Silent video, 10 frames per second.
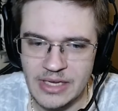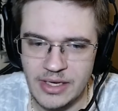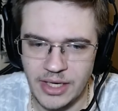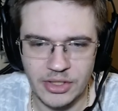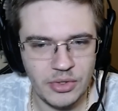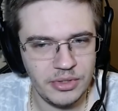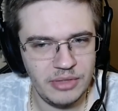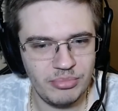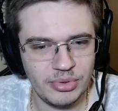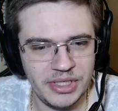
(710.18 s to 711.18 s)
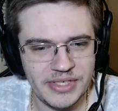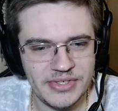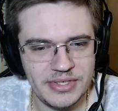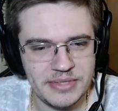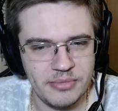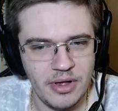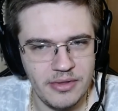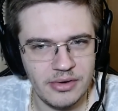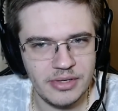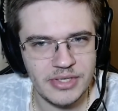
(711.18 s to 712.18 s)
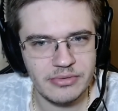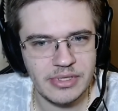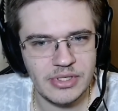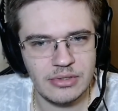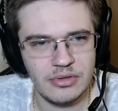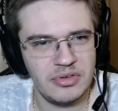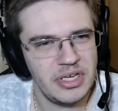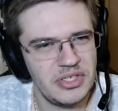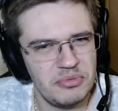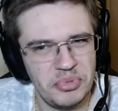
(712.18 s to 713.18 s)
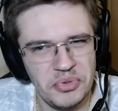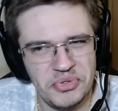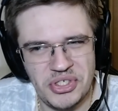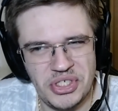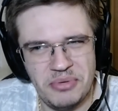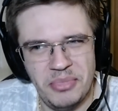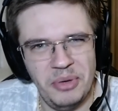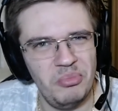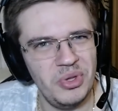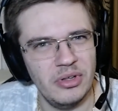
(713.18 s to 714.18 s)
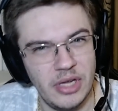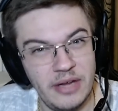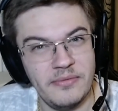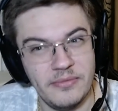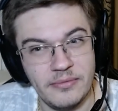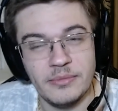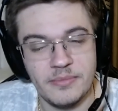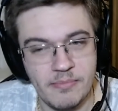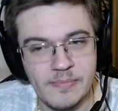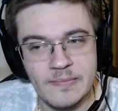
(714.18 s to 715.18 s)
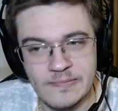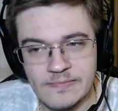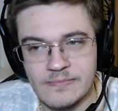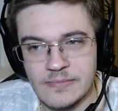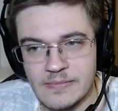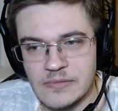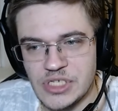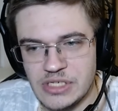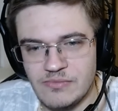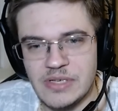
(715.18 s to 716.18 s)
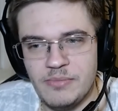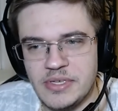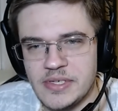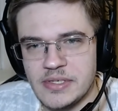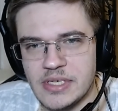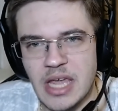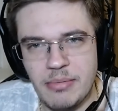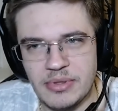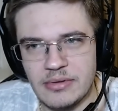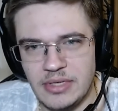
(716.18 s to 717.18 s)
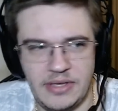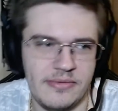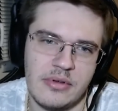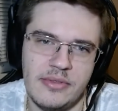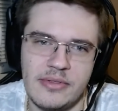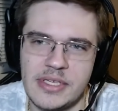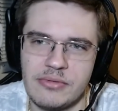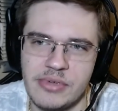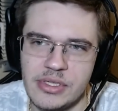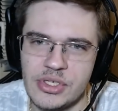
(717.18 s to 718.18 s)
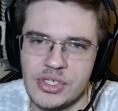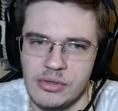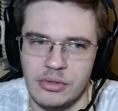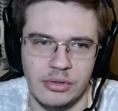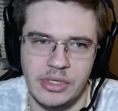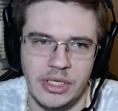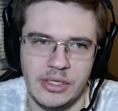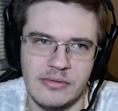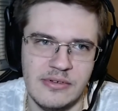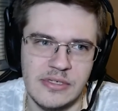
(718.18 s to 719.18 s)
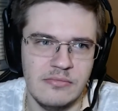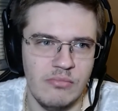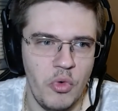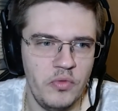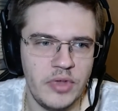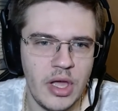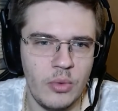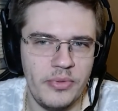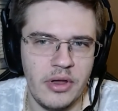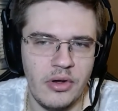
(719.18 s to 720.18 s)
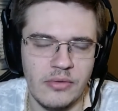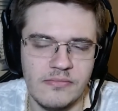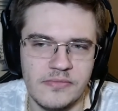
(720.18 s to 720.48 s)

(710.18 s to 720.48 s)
And Connie brings his mother as well, so I suppose she may be alive. She may be kept either in this village or like moved out there.